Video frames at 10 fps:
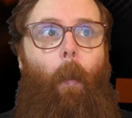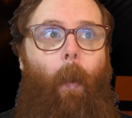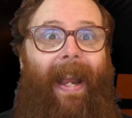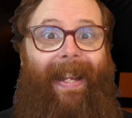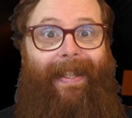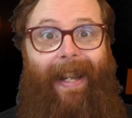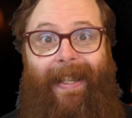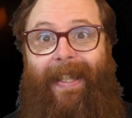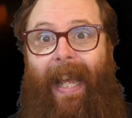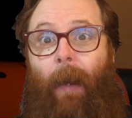When it
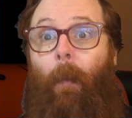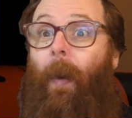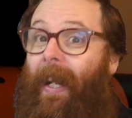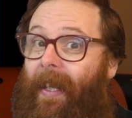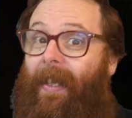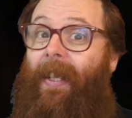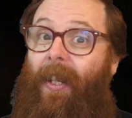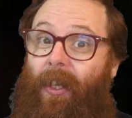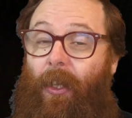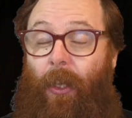does that, when it
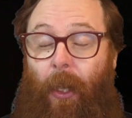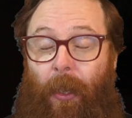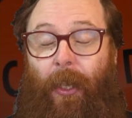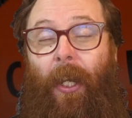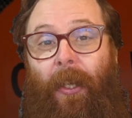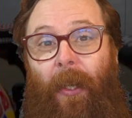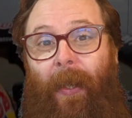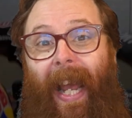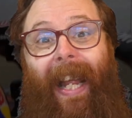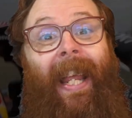doesn't choose to do
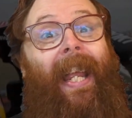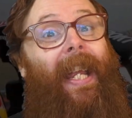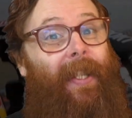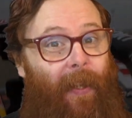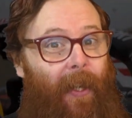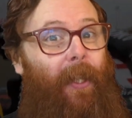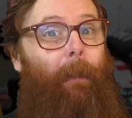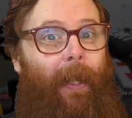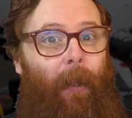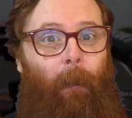that, is going to
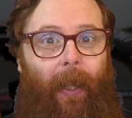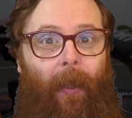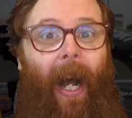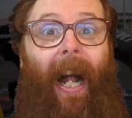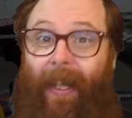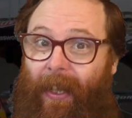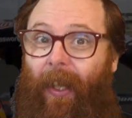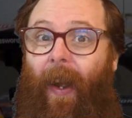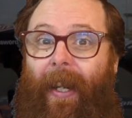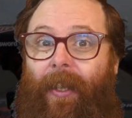be the real
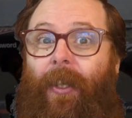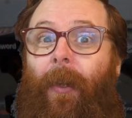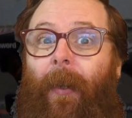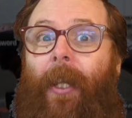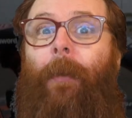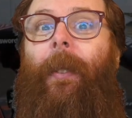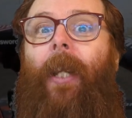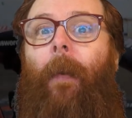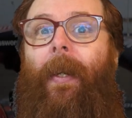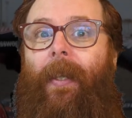underlying story as we
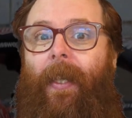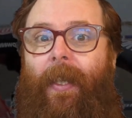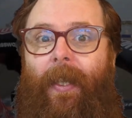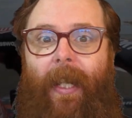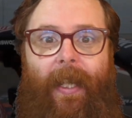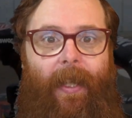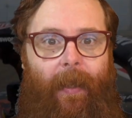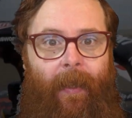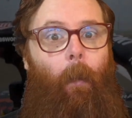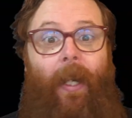go into this
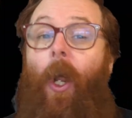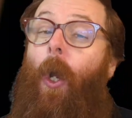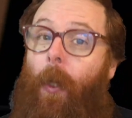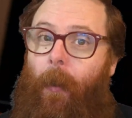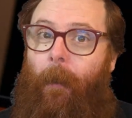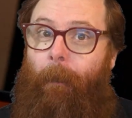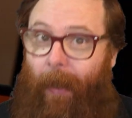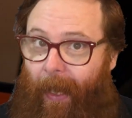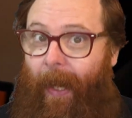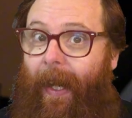season. We know
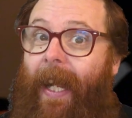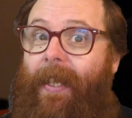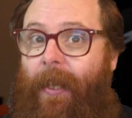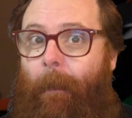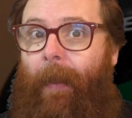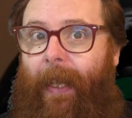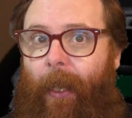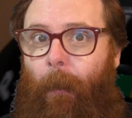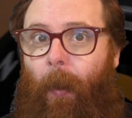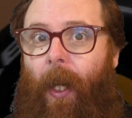McLaren had something
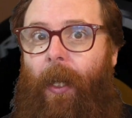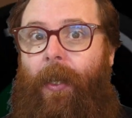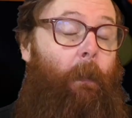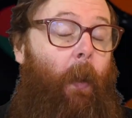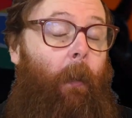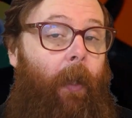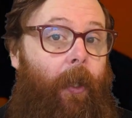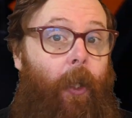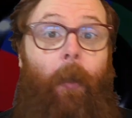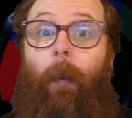in the works. What will
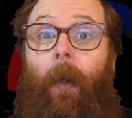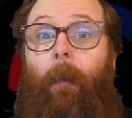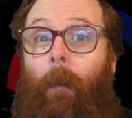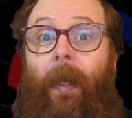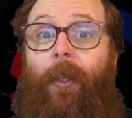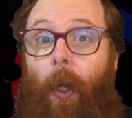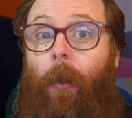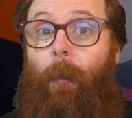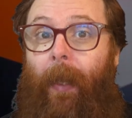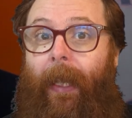it do? Well, we
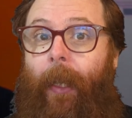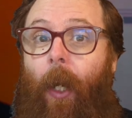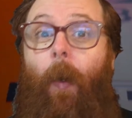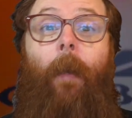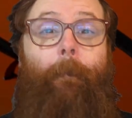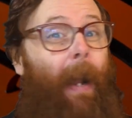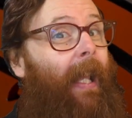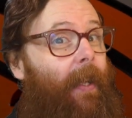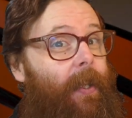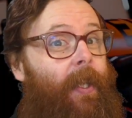don't really know. On
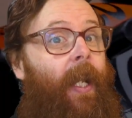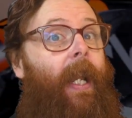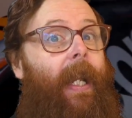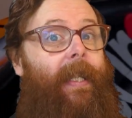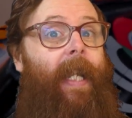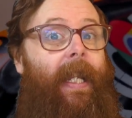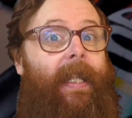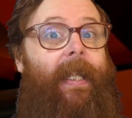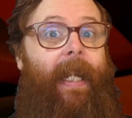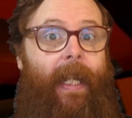balance, it
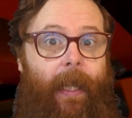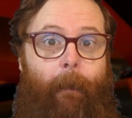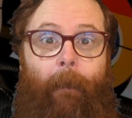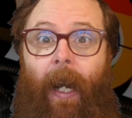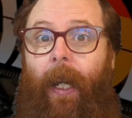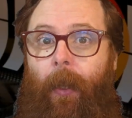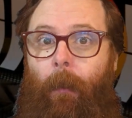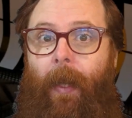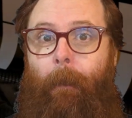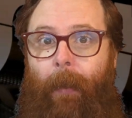tends to hit the mark
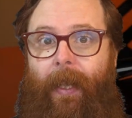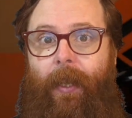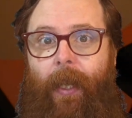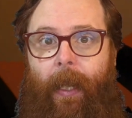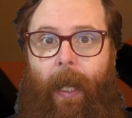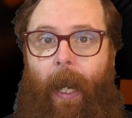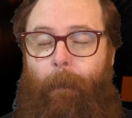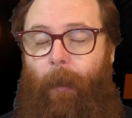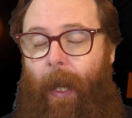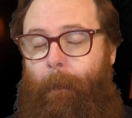when it brings the
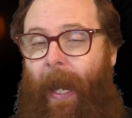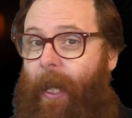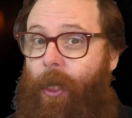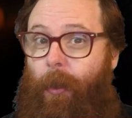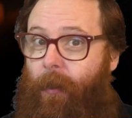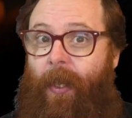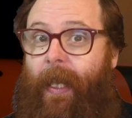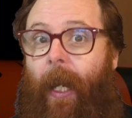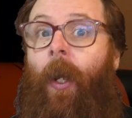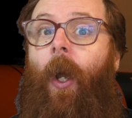upgrade packages. We've seen
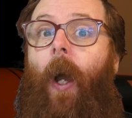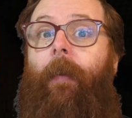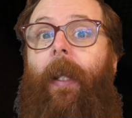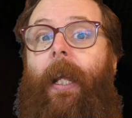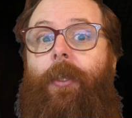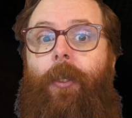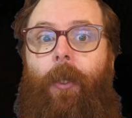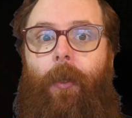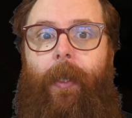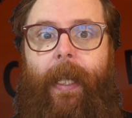that over the last
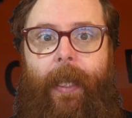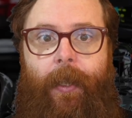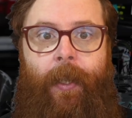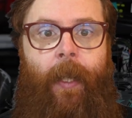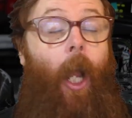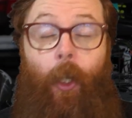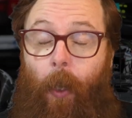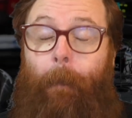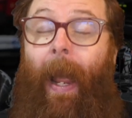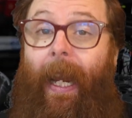2 years. A
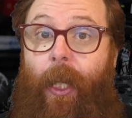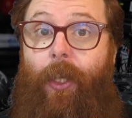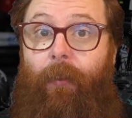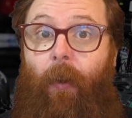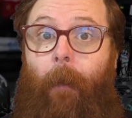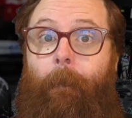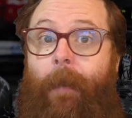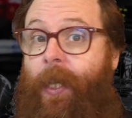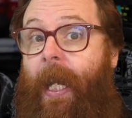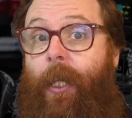good package from
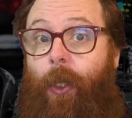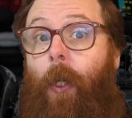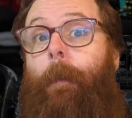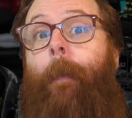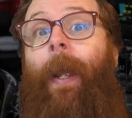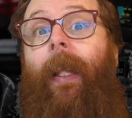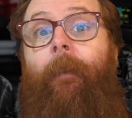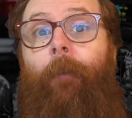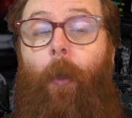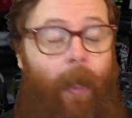Mercedes could propel
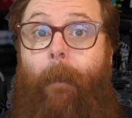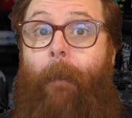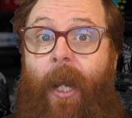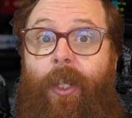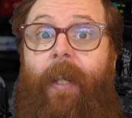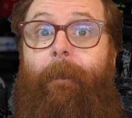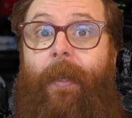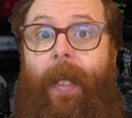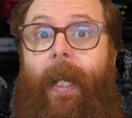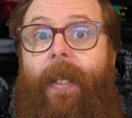it forward. Imagine if
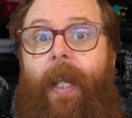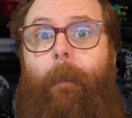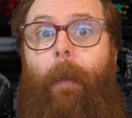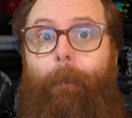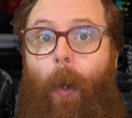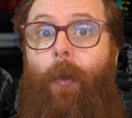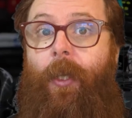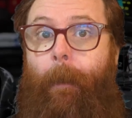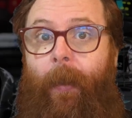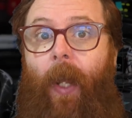Mercedes is able to bolt
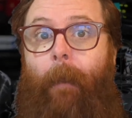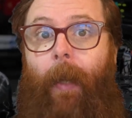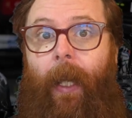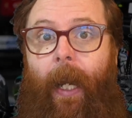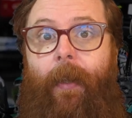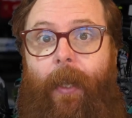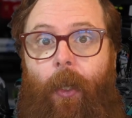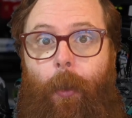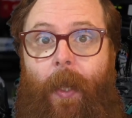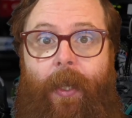something like McLaren did
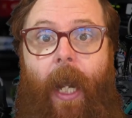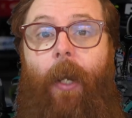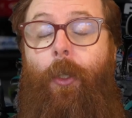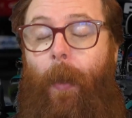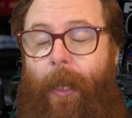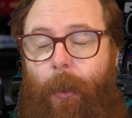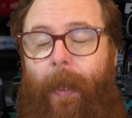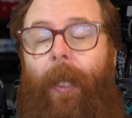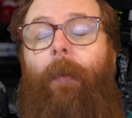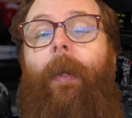onto its car in
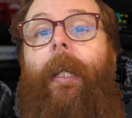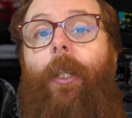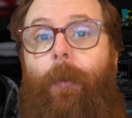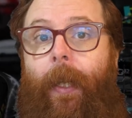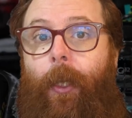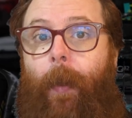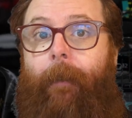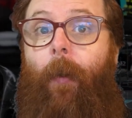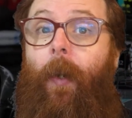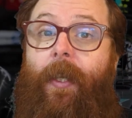2023 and
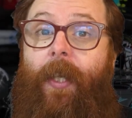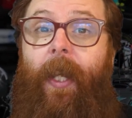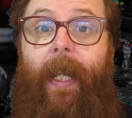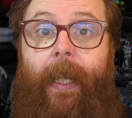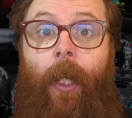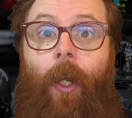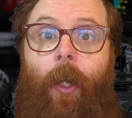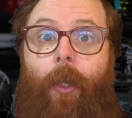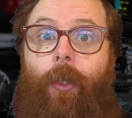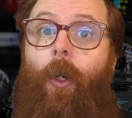2024, and suddenly
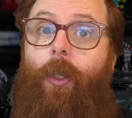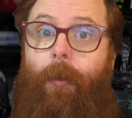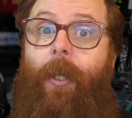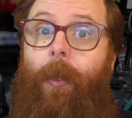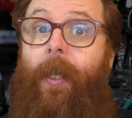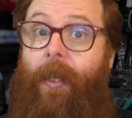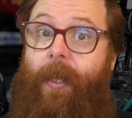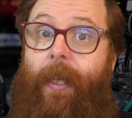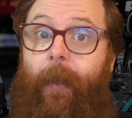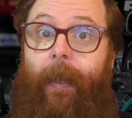George Russell is a
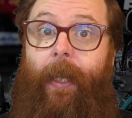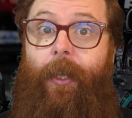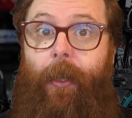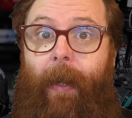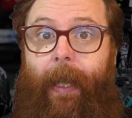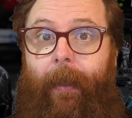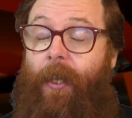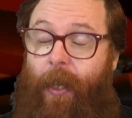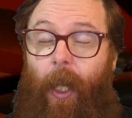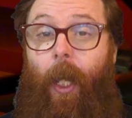serious threat.
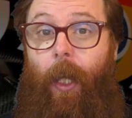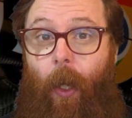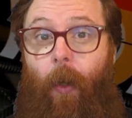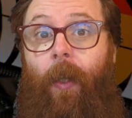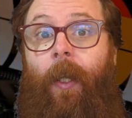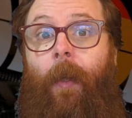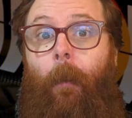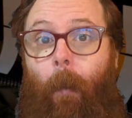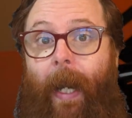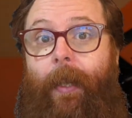There's still a long
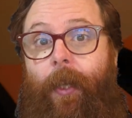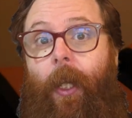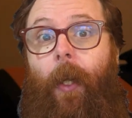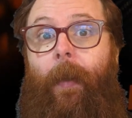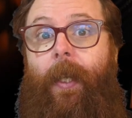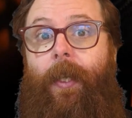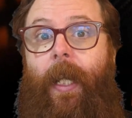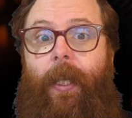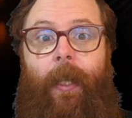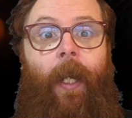way to go in the
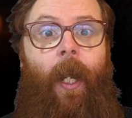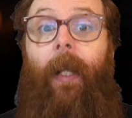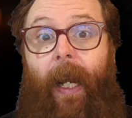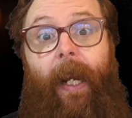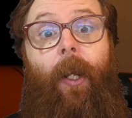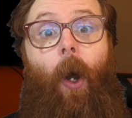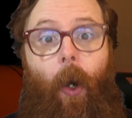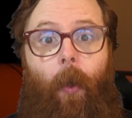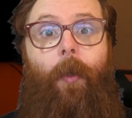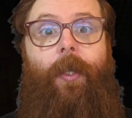season. McLaren
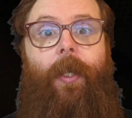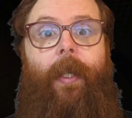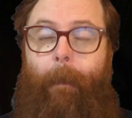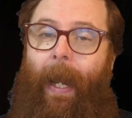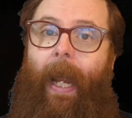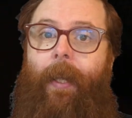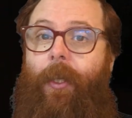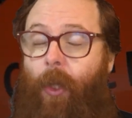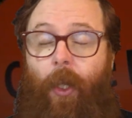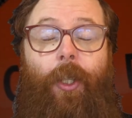holds the upper hand.
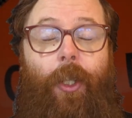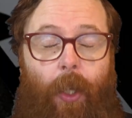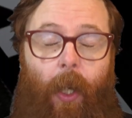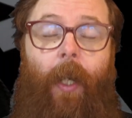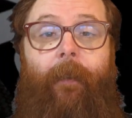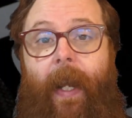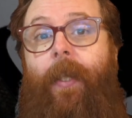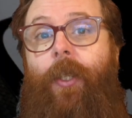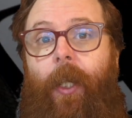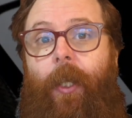It's strong
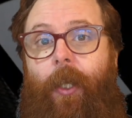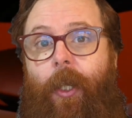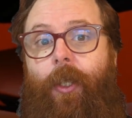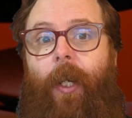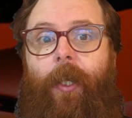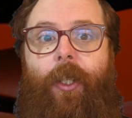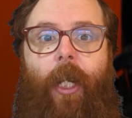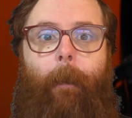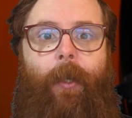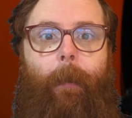advantage in the Constructors'
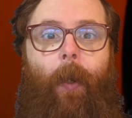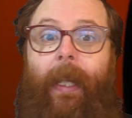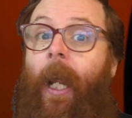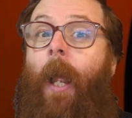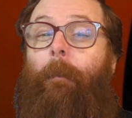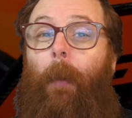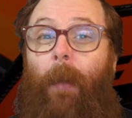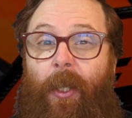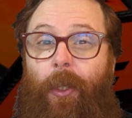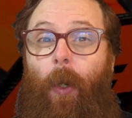Championship already, but
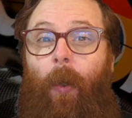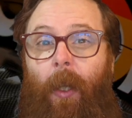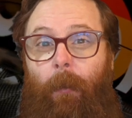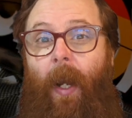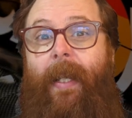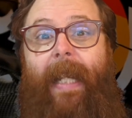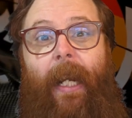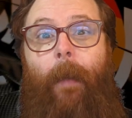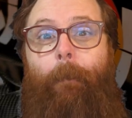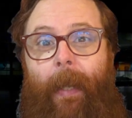we saw it run
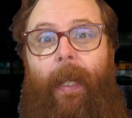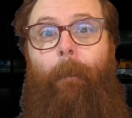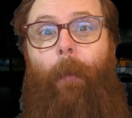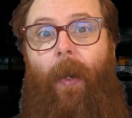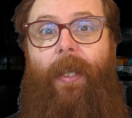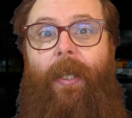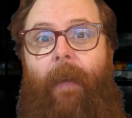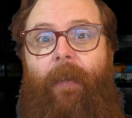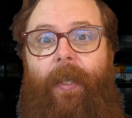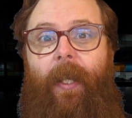down a bigger points
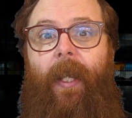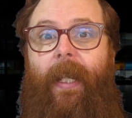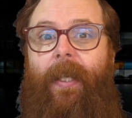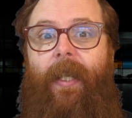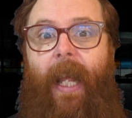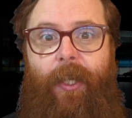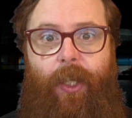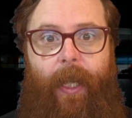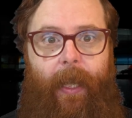deficit than this last